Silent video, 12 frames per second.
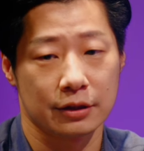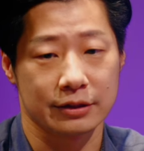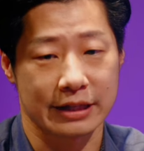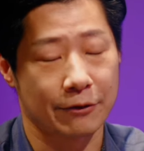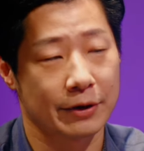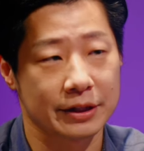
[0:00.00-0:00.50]
the
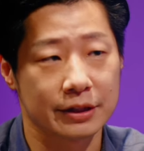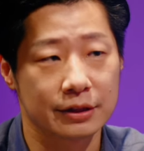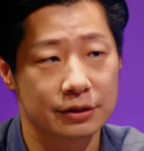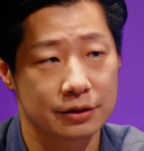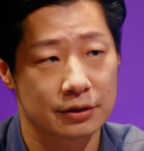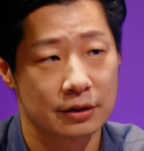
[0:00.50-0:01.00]

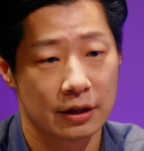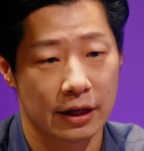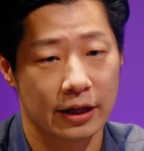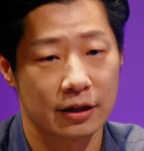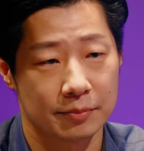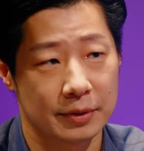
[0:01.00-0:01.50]
Taiwanese
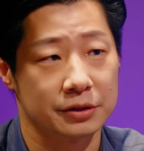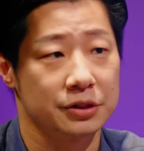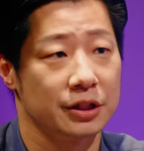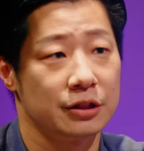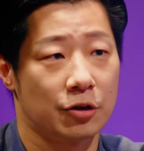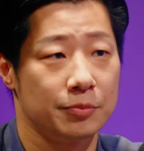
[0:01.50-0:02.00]
elements
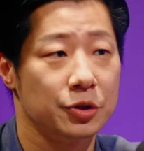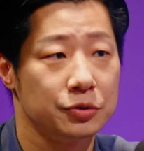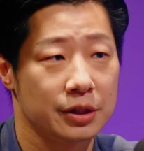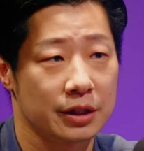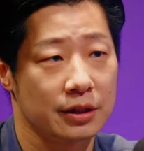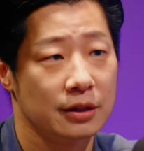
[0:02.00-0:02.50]
in our mm-hmm.
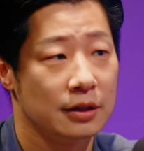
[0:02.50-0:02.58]
music,